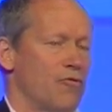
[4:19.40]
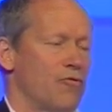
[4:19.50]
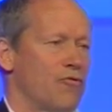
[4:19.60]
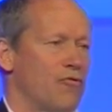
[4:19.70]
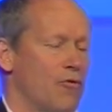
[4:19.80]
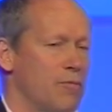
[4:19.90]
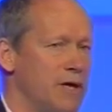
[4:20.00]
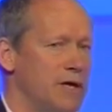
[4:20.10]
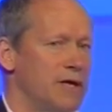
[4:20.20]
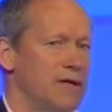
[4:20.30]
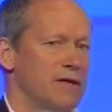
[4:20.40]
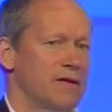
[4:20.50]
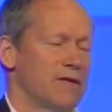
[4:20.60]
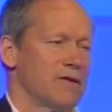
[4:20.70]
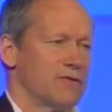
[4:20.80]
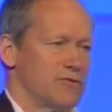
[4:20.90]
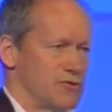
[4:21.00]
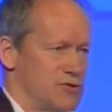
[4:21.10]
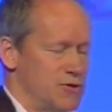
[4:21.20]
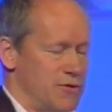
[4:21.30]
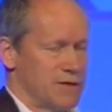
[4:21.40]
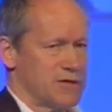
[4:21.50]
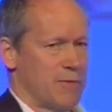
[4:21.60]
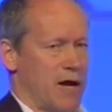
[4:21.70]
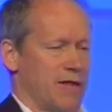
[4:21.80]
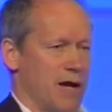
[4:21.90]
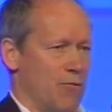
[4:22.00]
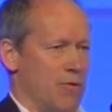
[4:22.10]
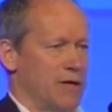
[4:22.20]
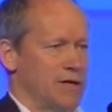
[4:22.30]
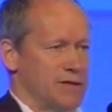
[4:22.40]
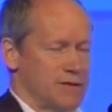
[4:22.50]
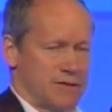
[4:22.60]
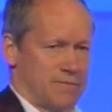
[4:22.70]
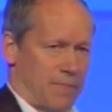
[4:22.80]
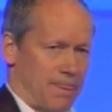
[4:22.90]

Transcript: for me, 2 things come out of that. One is,